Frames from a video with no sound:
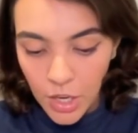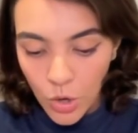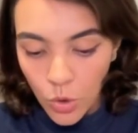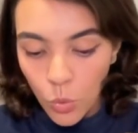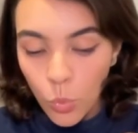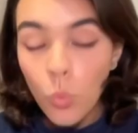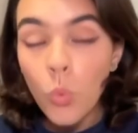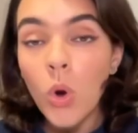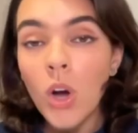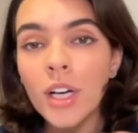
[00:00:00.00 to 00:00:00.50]

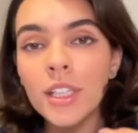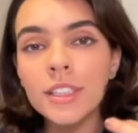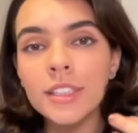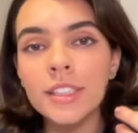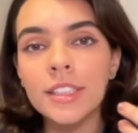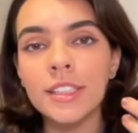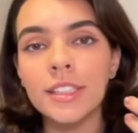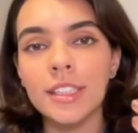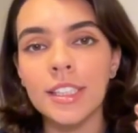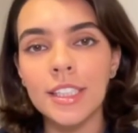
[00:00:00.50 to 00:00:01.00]

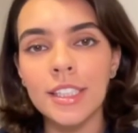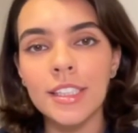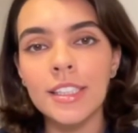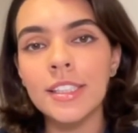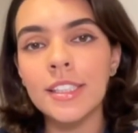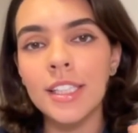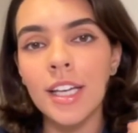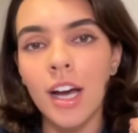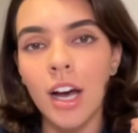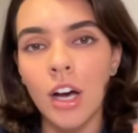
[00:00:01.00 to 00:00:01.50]
what
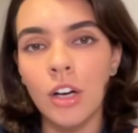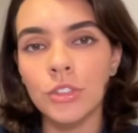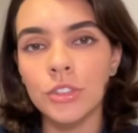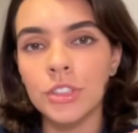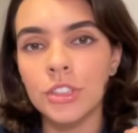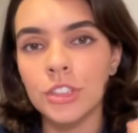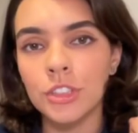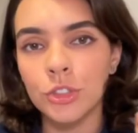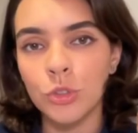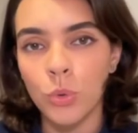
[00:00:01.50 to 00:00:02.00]
is the
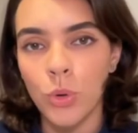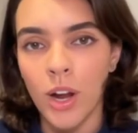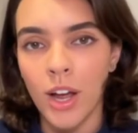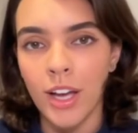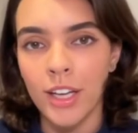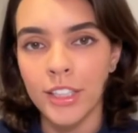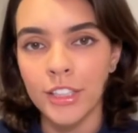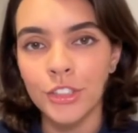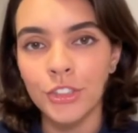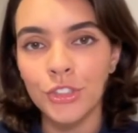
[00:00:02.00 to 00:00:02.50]
author
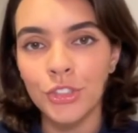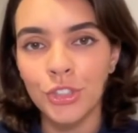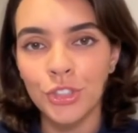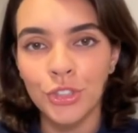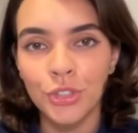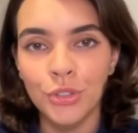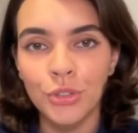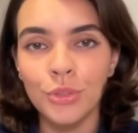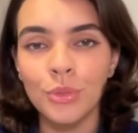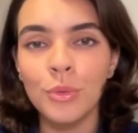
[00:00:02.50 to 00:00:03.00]
trying
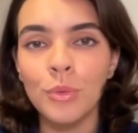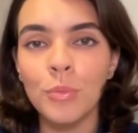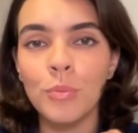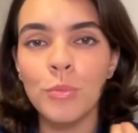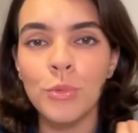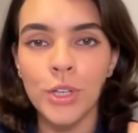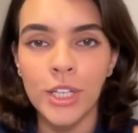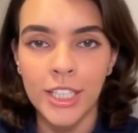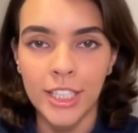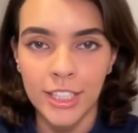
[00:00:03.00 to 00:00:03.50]
to
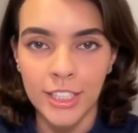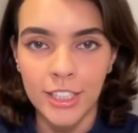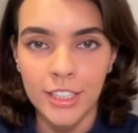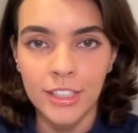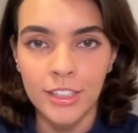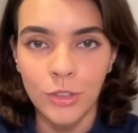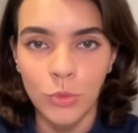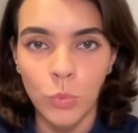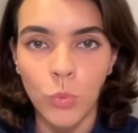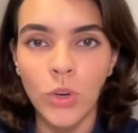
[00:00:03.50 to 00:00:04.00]
bring?
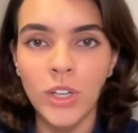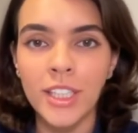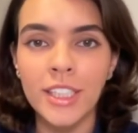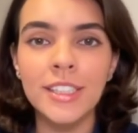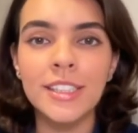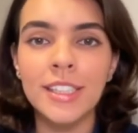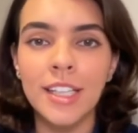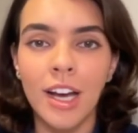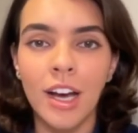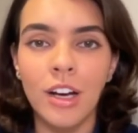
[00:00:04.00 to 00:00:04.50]
What
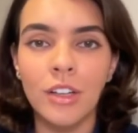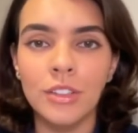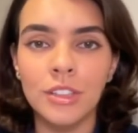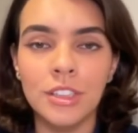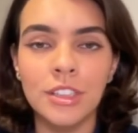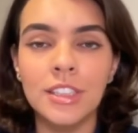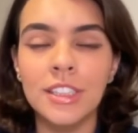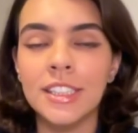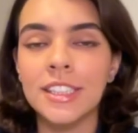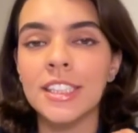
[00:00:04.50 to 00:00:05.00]
is the
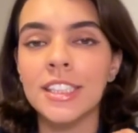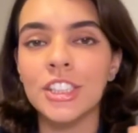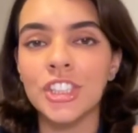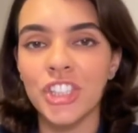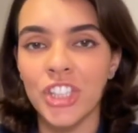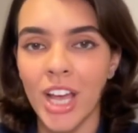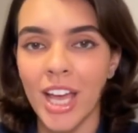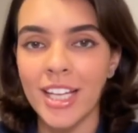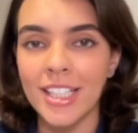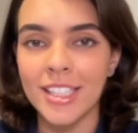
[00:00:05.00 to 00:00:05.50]
author
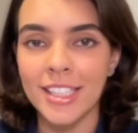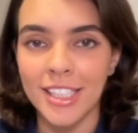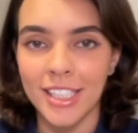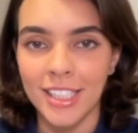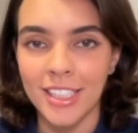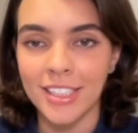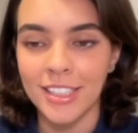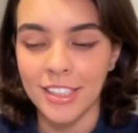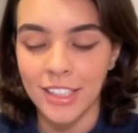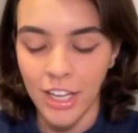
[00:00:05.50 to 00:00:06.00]

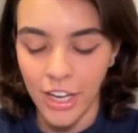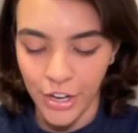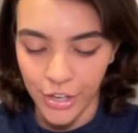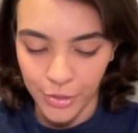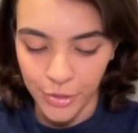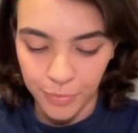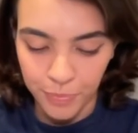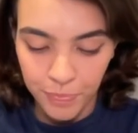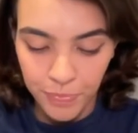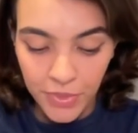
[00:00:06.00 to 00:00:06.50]
suggesting
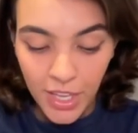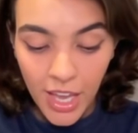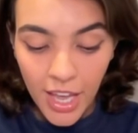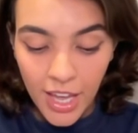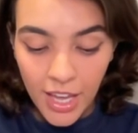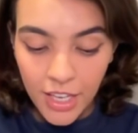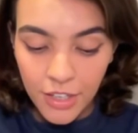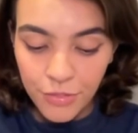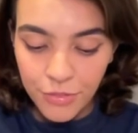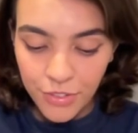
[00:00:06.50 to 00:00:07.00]
there?
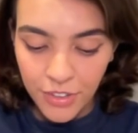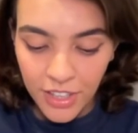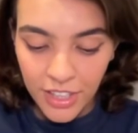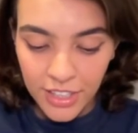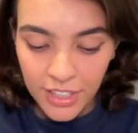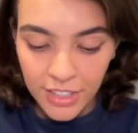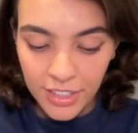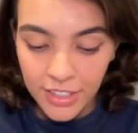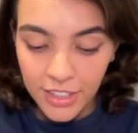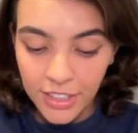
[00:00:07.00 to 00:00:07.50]
And
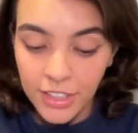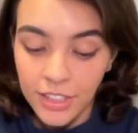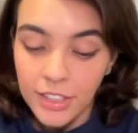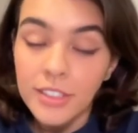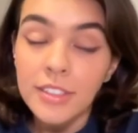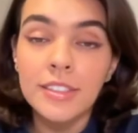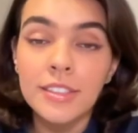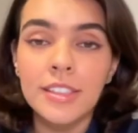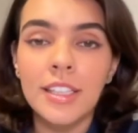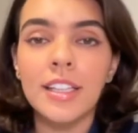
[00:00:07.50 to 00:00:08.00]
finally,
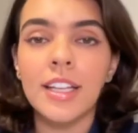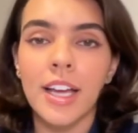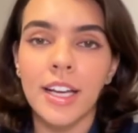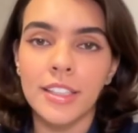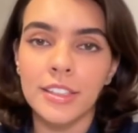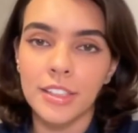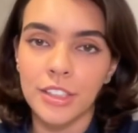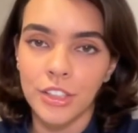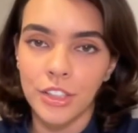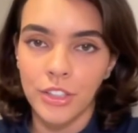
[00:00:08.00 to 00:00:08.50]

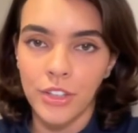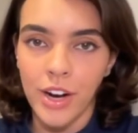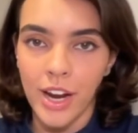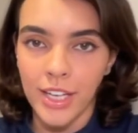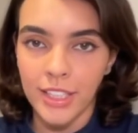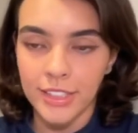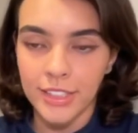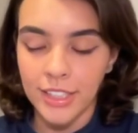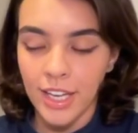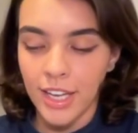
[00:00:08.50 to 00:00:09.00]
select the
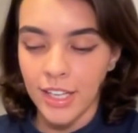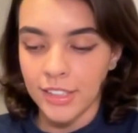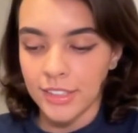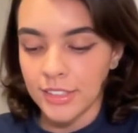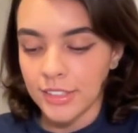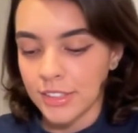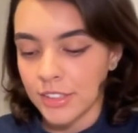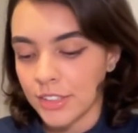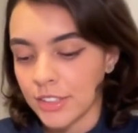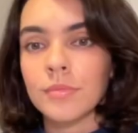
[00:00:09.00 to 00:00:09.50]
correct
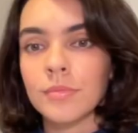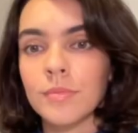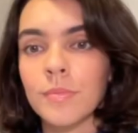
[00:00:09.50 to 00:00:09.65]
answer.